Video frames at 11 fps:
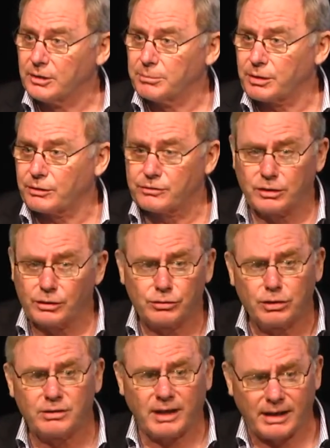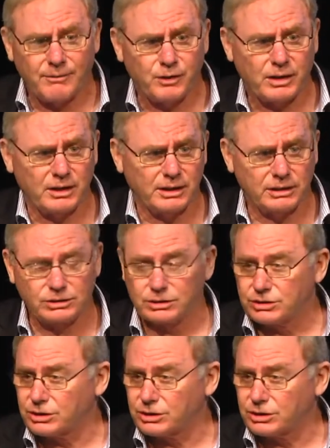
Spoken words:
Because, you know, you didn't have the connections,